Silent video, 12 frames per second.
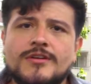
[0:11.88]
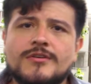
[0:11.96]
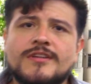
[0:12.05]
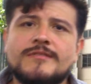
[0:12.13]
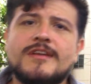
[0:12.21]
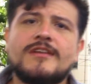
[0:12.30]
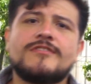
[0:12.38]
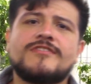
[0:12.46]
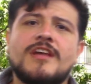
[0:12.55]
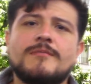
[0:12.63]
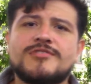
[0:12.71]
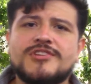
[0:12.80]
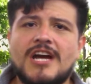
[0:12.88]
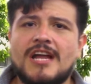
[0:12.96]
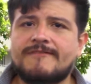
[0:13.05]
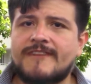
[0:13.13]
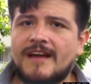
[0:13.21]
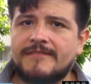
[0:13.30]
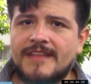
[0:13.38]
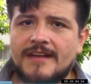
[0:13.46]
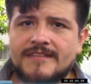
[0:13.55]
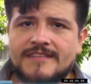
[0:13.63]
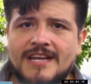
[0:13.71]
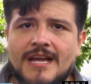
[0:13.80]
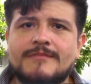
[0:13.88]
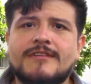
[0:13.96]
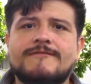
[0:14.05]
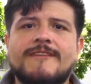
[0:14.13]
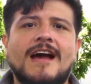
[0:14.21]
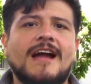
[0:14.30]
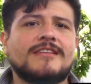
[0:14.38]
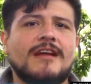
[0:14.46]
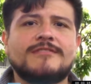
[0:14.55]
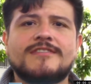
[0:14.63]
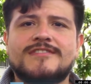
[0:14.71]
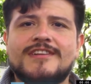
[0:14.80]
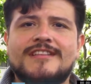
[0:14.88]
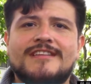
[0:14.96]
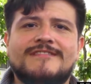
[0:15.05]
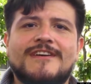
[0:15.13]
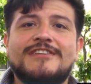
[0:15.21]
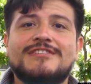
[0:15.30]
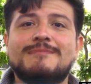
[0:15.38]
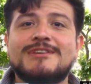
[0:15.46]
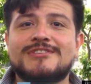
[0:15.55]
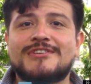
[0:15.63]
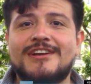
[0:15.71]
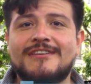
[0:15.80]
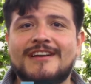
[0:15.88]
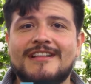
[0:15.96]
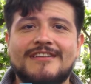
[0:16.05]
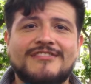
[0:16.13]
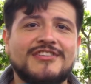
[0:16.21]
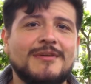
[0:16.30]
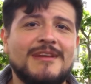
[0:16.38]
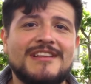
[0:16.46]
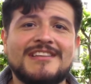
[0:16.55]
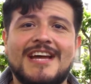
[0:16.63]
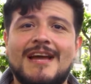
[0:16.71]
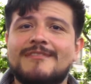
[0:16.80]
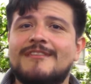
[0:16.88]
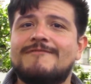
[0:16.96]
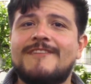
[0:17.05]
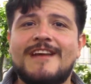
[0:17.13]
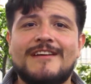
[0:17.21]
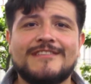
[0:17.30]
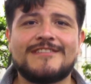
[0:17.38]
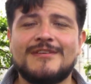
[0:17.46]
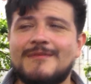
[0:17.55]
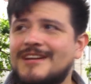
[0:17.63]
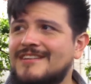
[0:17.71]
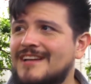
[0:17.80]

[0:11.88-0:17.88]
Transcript: You can do the same shot 5,000 times. In fact, I've just done this very speech you're hearing like so many times and failed so many